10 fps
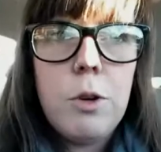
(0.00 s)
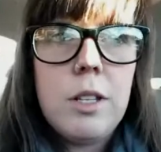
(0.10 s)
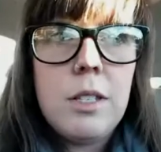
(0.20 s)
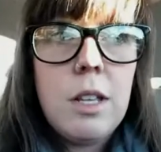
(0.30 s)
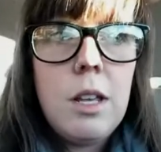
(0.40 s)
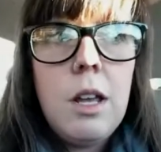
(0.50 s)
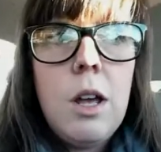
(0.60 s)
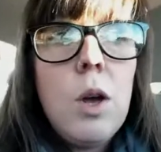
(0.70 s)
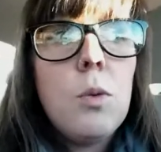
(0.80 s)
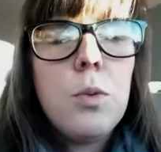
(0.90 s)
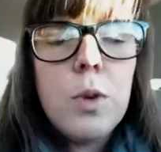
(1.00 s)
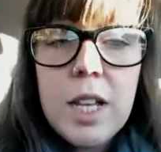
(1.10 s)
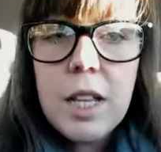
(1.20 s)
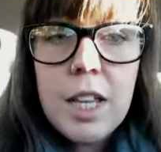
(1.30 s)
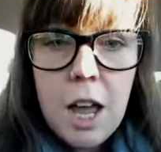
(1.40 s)
was
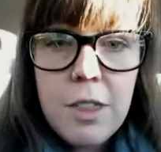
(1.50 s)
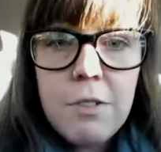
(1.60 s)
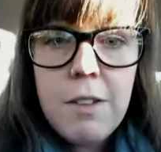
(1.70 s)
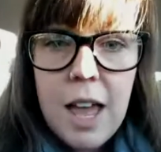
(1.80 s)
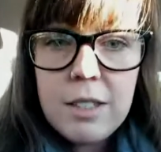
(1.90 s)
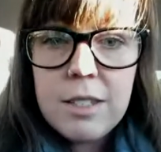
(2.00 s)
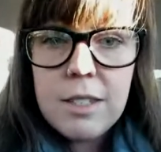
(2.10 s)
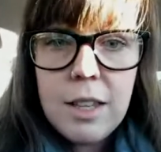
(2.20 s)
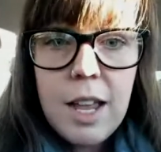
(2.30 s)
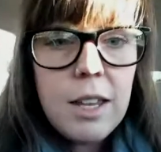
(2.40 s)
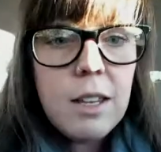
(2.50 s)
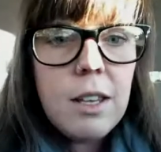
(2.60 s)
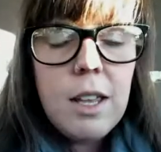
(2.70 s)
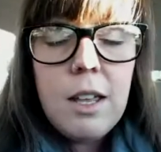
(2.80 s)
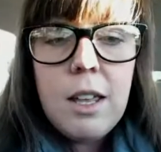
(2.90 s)
really on the fence. Like,
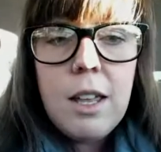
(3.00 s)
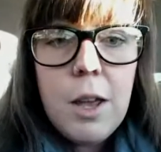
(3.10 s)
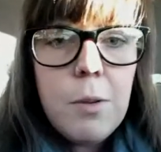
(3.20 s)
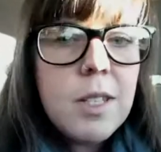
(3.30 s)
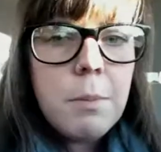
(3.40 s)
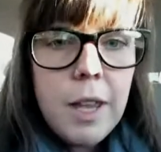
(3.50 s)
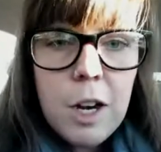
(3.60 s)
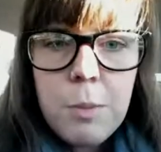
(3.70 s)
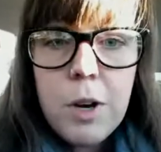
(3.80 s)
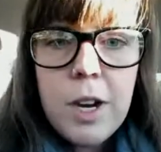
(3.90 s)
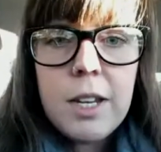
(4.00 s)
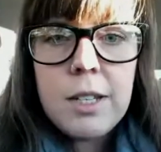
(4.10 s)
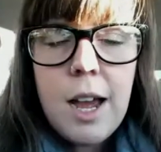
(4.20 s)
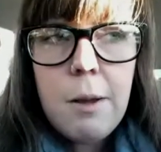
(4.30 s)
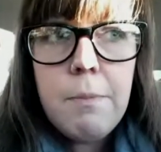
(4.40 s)
it was a make or break at
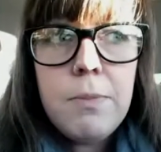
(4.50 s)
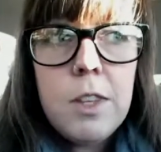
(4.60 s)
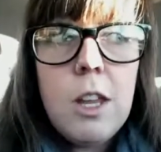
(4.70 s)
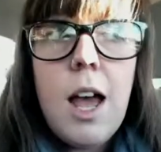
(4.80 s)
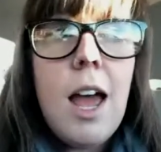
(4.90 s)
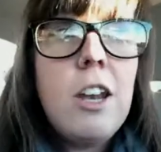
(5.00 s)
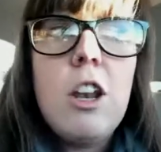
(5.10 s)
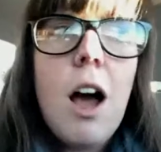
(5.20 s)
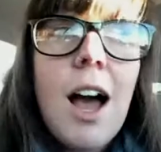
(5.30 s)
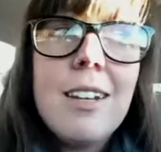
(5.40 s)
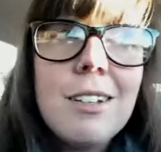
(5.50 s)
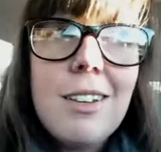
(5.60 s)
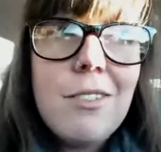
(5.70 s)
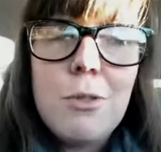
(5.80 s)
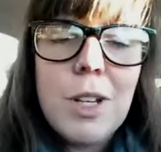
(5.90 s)
time. I didn't
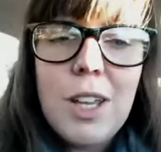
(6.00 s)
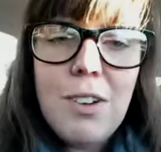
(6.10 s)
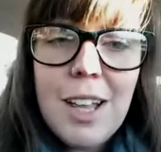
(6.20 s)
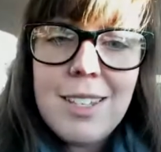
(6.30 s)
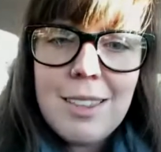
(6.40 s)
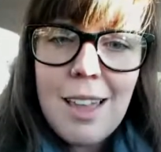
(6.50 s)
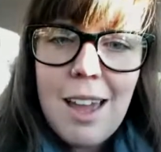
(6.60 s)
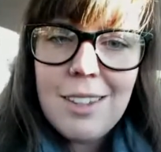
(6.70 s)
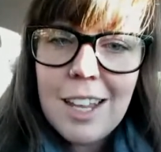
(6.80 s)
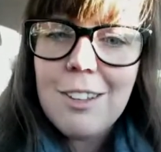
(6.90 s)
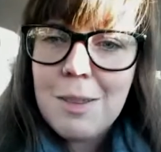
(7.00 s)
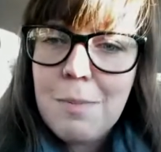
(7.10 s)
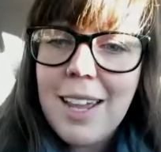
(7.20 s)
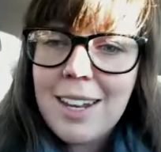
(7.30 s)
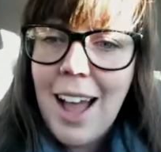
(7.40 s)
even really realize it then. Like, looking
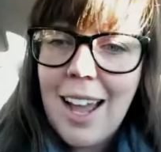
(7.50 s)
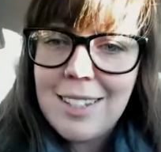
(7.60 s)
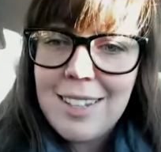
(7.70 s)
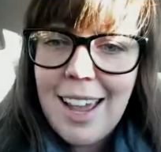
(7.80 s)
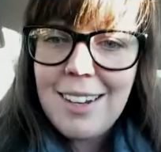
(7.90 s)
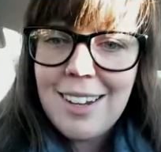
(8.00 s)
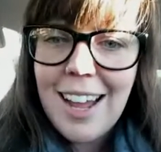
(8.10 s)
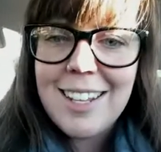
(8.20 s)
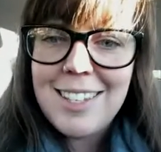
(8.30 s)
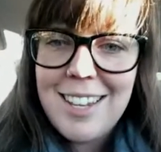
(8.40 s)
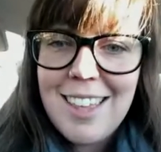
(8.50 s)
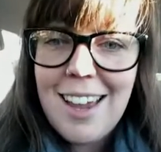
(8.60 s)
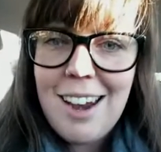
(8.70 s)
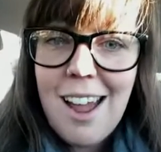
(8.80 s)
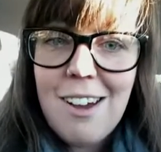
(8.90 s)
back in hindsight, I can see
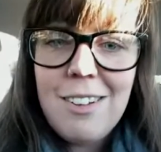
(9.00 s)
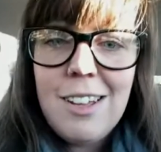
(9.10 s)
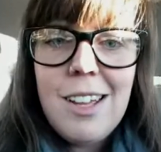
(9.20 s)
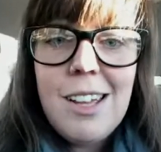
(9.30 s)
that now.